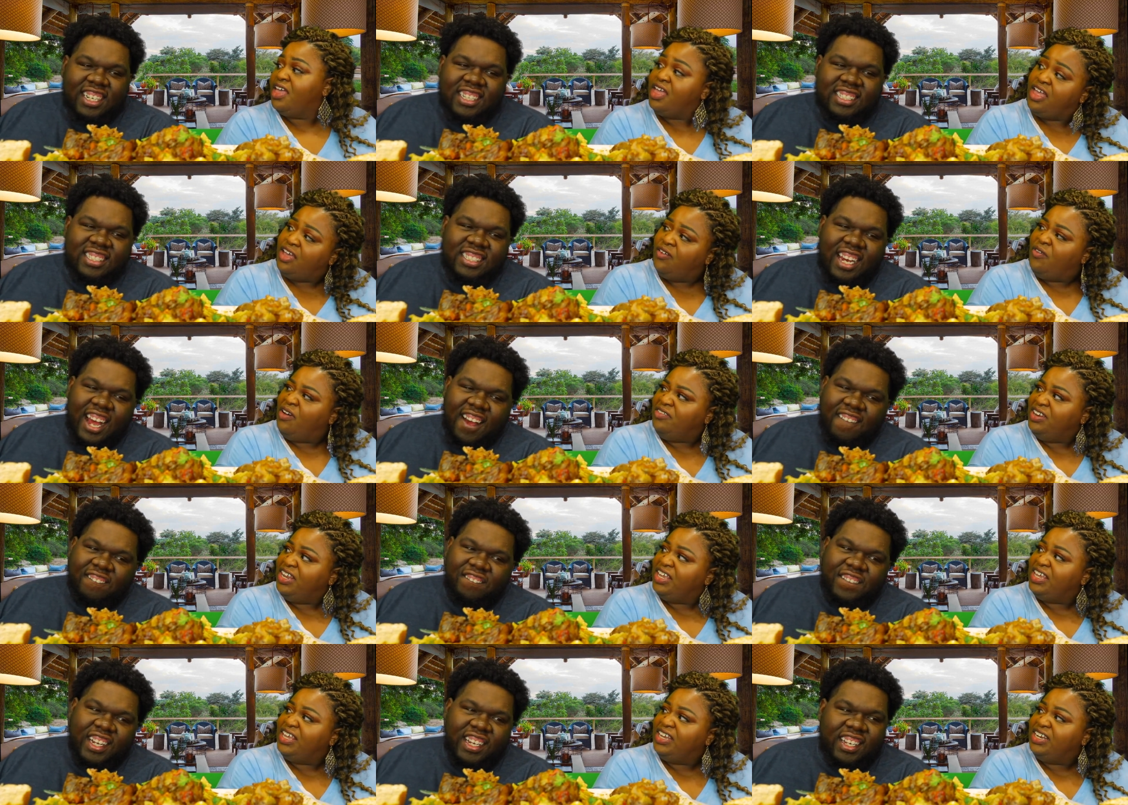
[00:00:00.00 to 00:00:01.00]
Speaker 1: Is, this is not
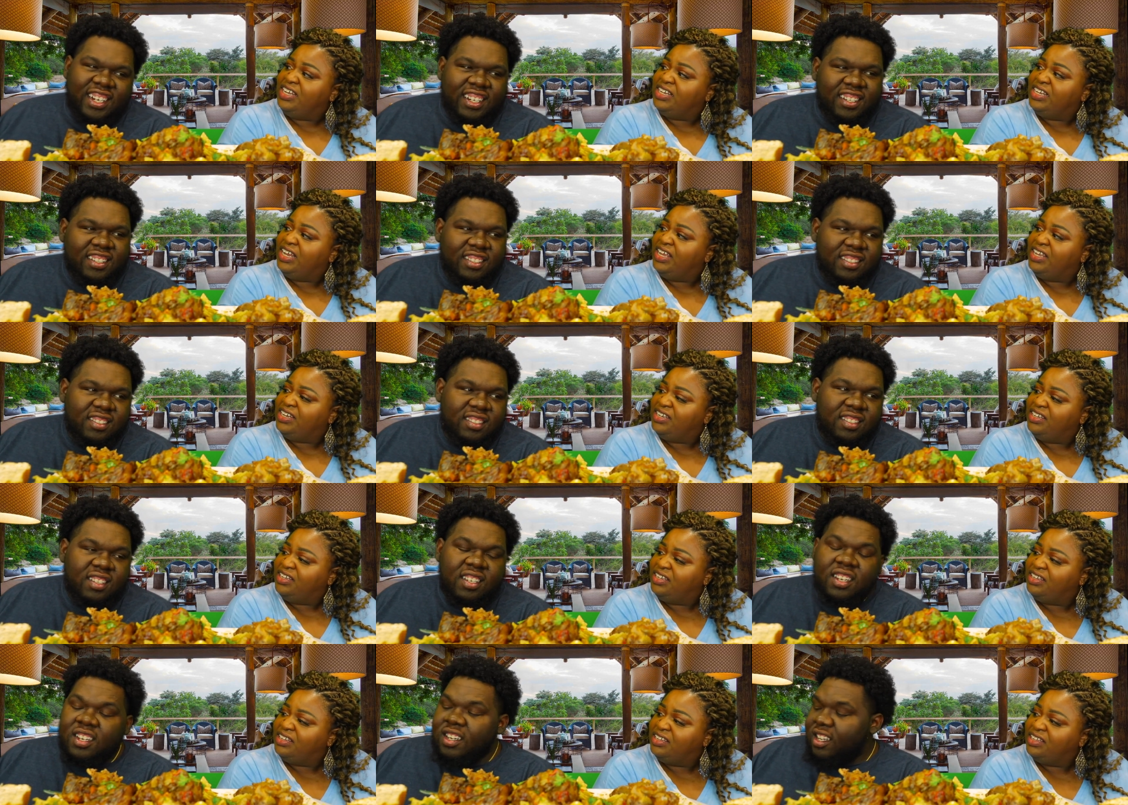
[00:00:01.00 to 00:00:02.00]
Wasn't fun. In Atlanta?
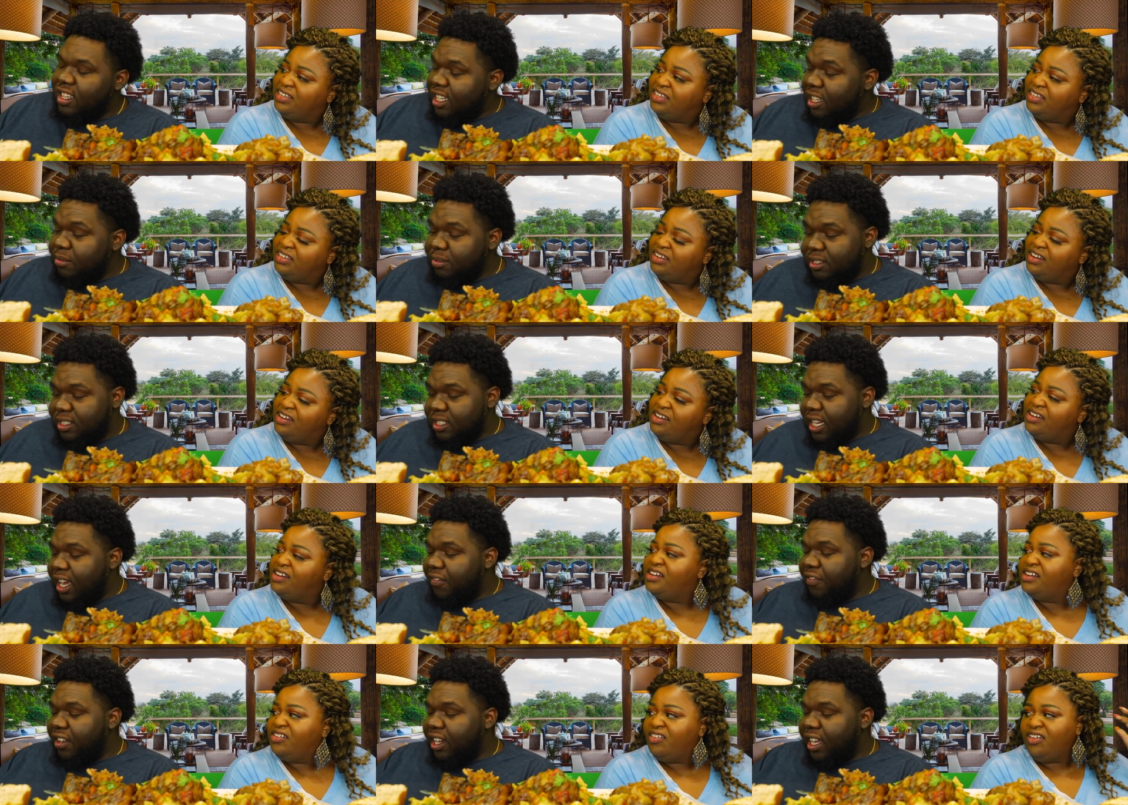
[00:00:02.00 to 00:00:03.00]
Speaker 2: It was, I
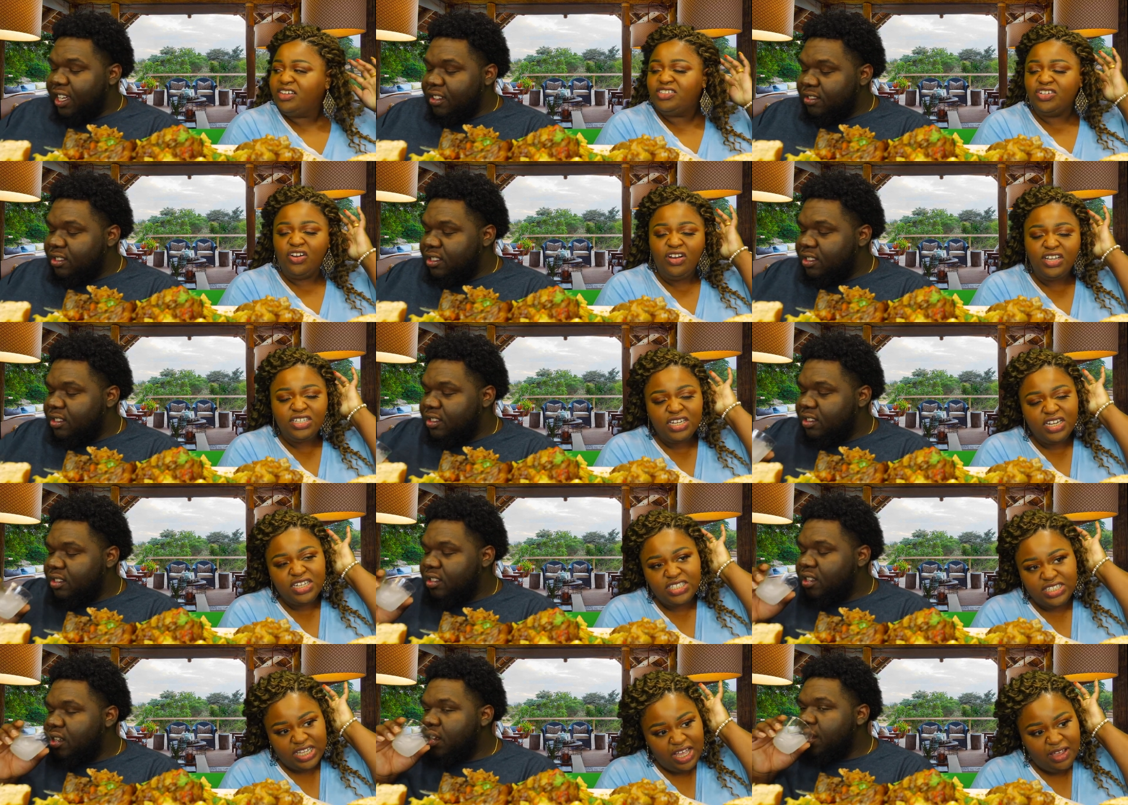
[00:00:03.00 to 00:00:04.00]
feel
Speaker 1: or like... Or Georgia was,
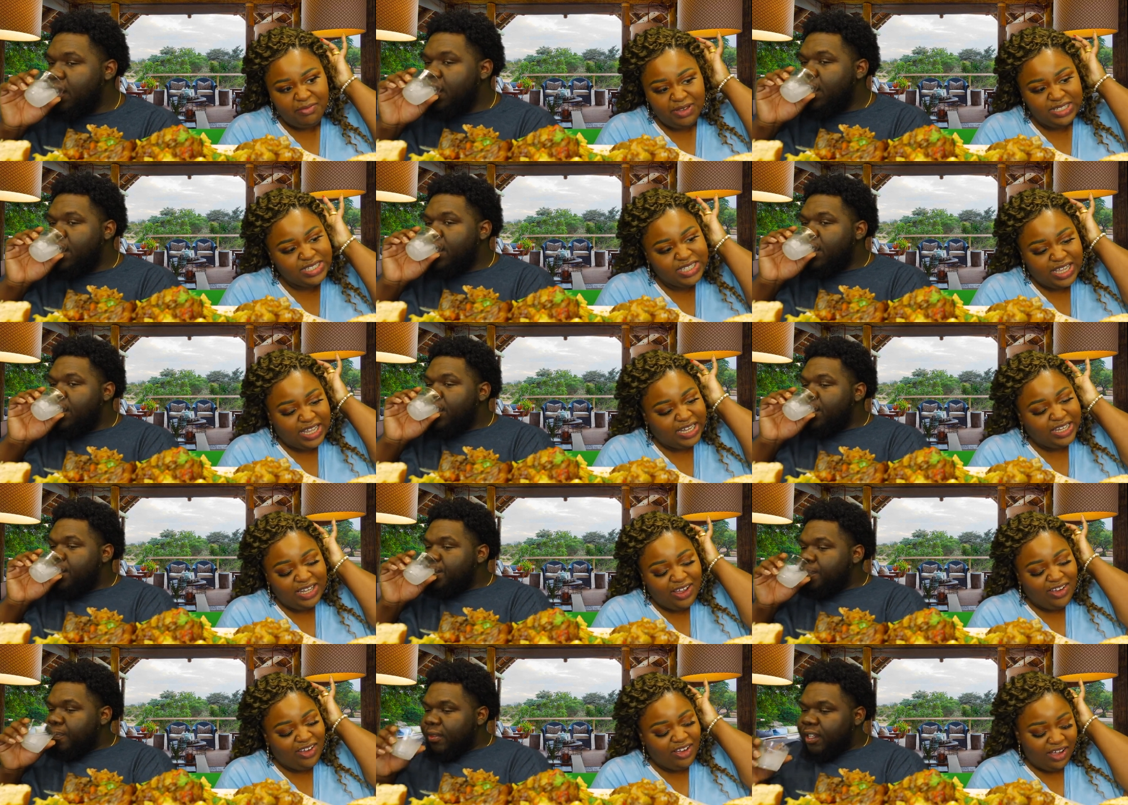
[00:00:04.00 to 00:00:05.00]
or something. I said,
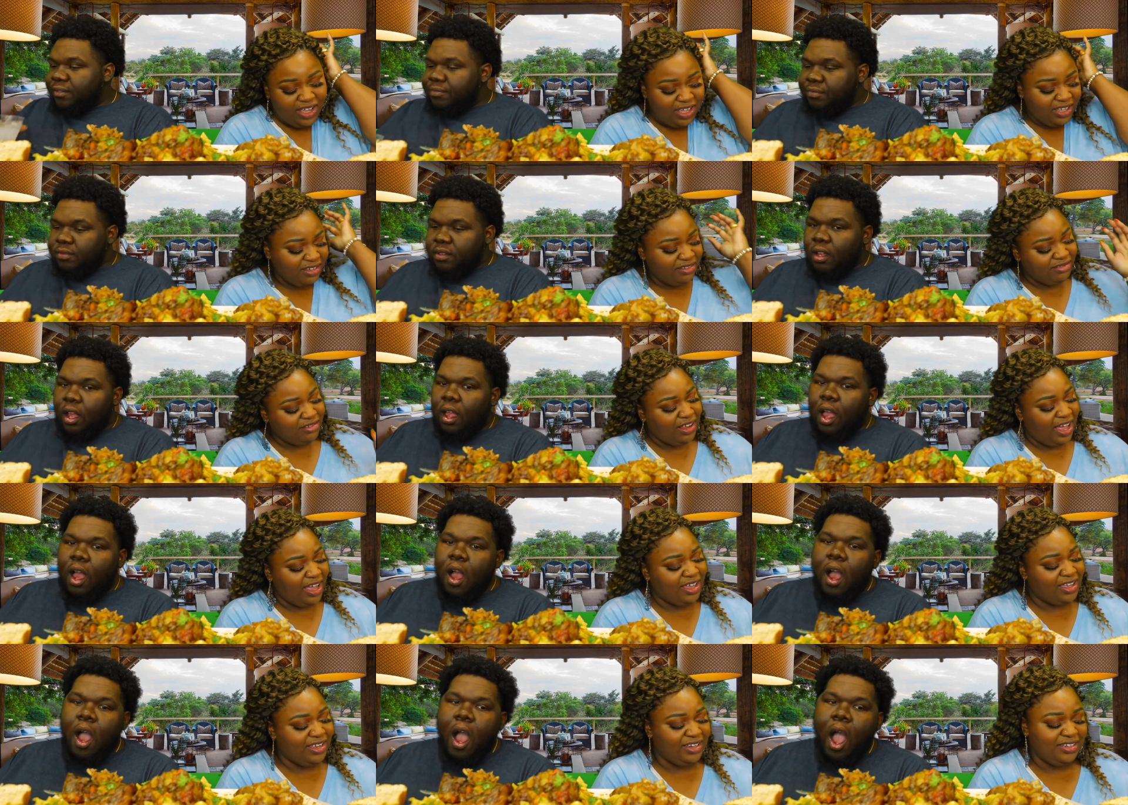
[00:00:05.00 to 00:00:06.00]
Lord... I
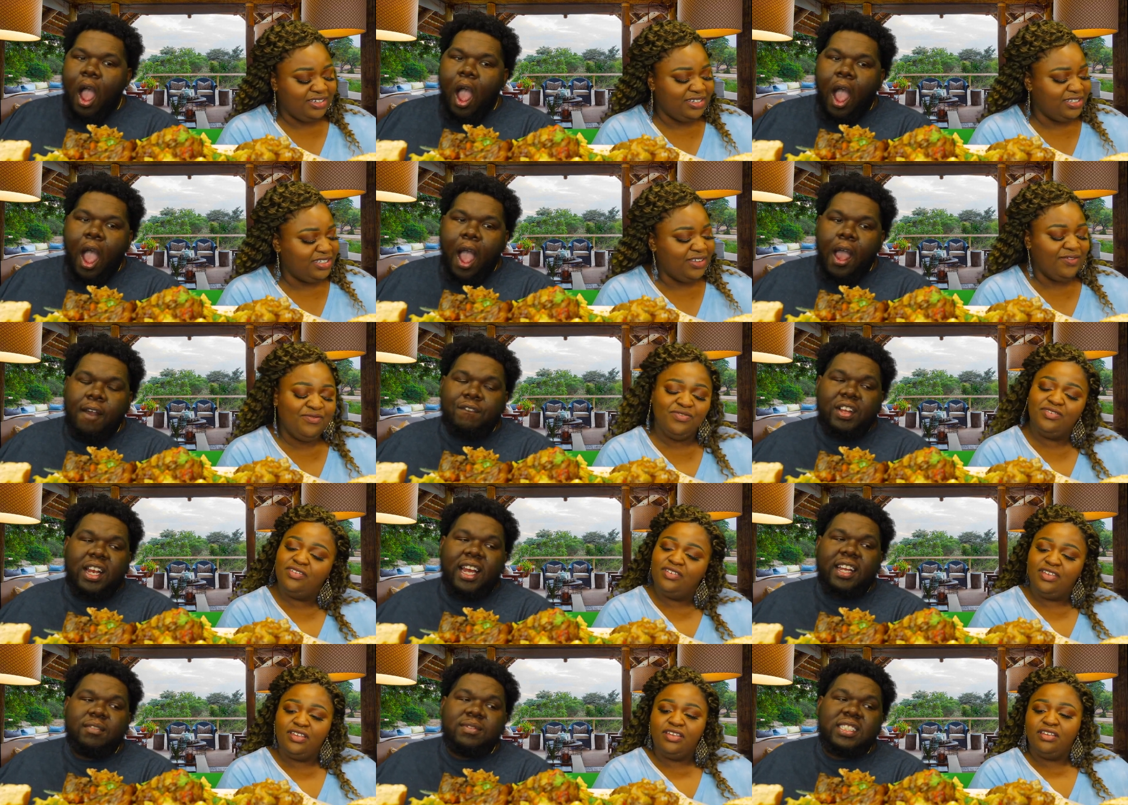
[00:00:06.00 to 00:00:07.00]
could have just... If
Speaker 2: I feel
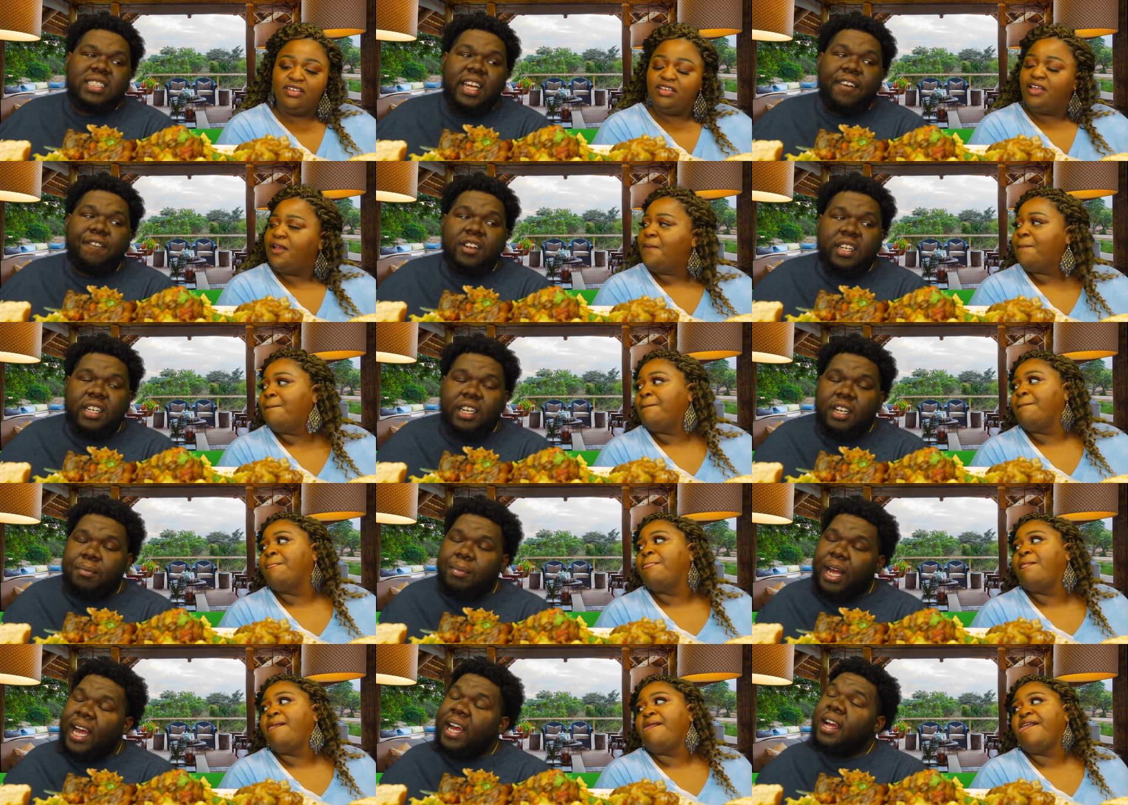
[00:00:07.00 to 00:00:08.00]
like it was definitely
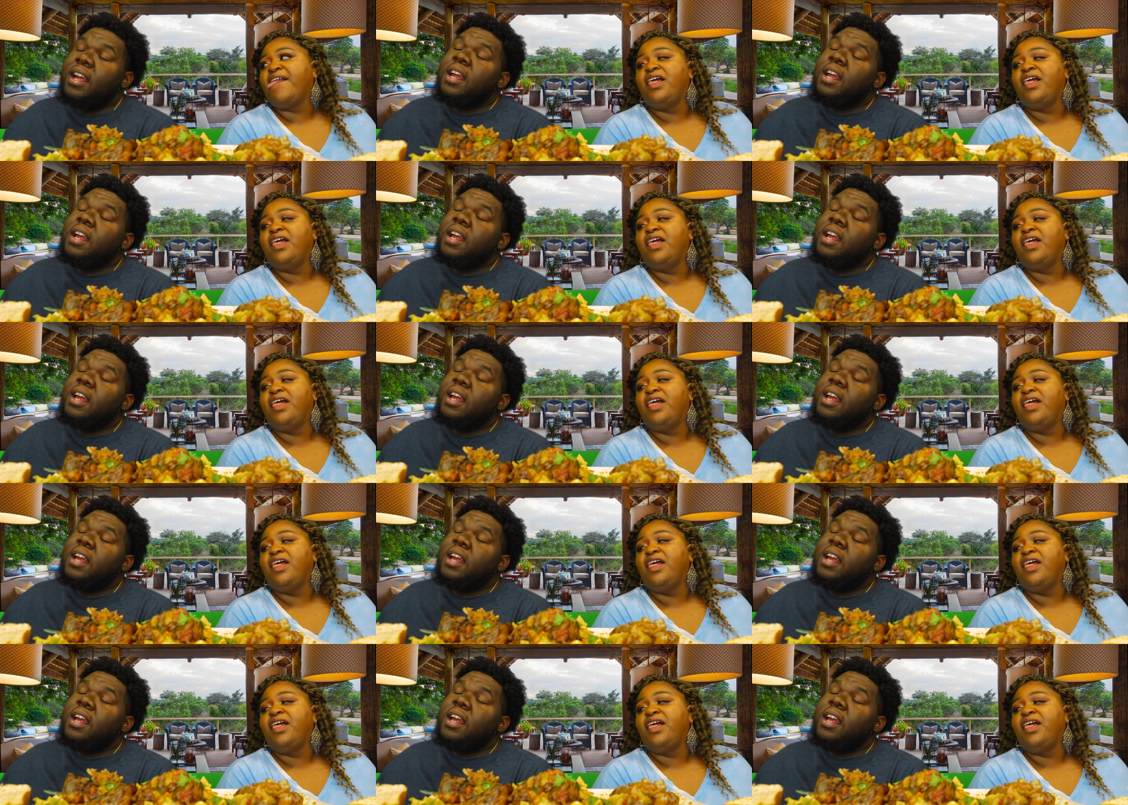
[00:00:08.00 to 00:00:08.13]
nearby.